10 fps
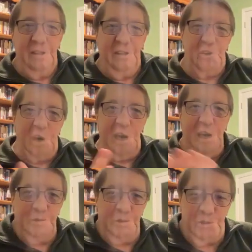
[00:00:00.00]
the
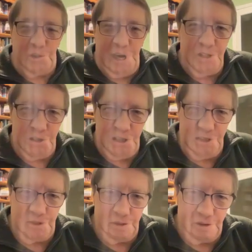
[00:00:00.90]
triumphs and
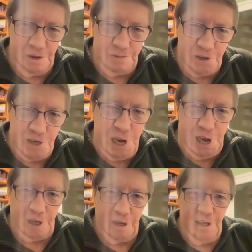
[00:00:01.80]
tragedies of your
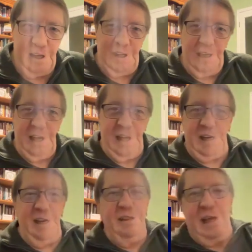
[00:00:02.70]
day. And
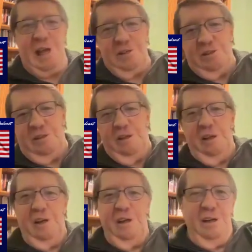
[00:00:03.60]
in that,
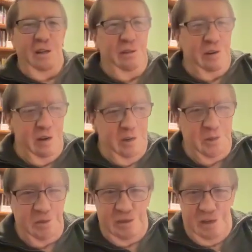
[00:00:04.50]

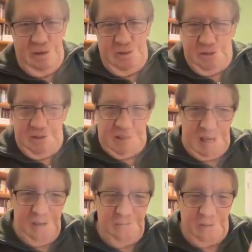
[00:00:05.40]
there's
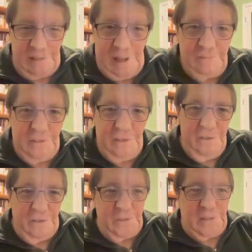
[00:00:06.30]
time for laughter.
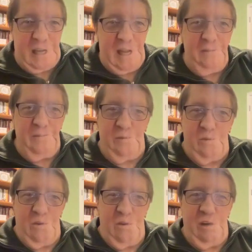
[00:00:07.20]
There's time
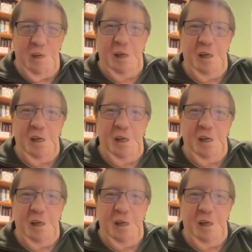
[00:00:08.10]
for